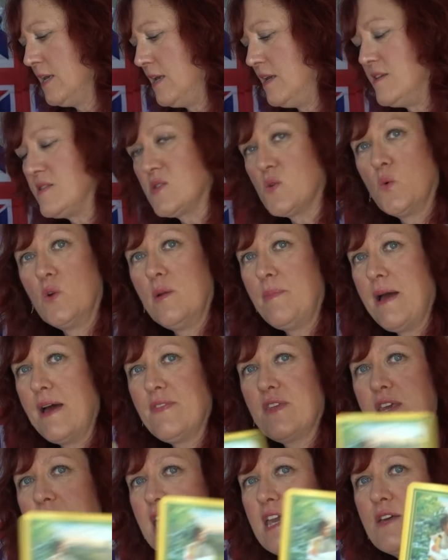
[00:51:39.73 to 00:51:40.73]
it's all
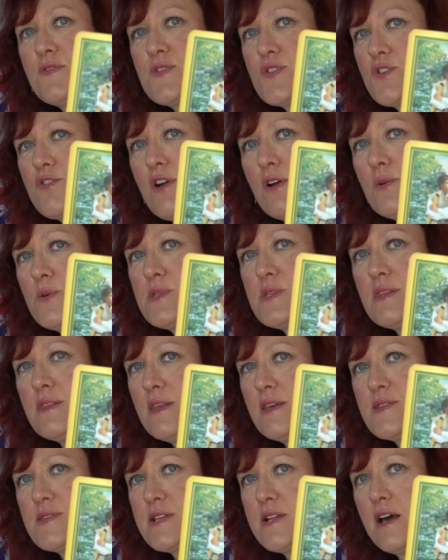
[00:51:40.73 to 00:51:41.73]
about the King of Scrolls in
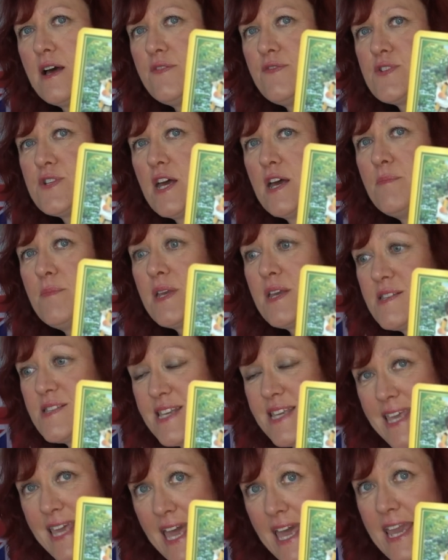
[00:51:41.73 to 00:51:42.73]
this lifetime, because
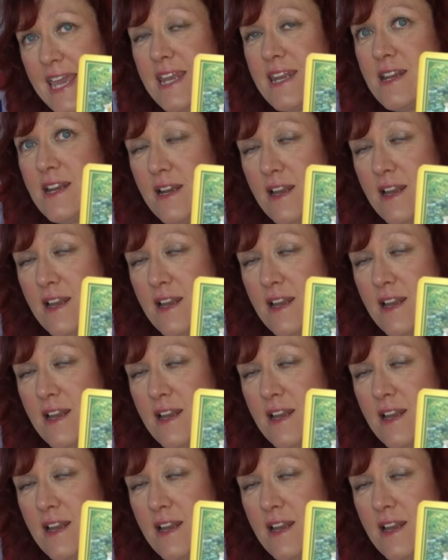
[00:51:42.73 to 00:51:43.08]
again,